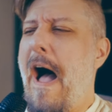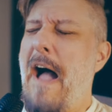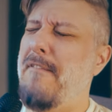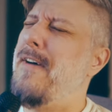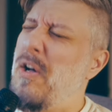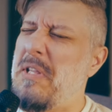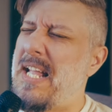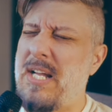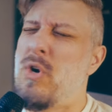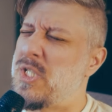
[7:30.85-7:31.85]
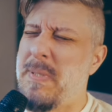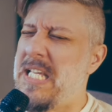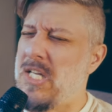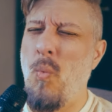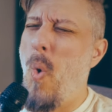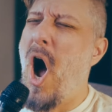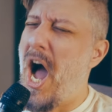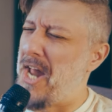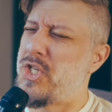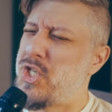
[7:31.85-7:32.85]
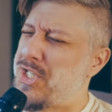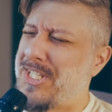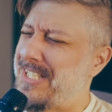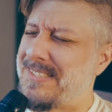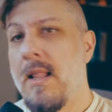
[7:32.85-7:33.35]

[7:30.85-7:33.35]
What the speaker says: I felt like I was being watched.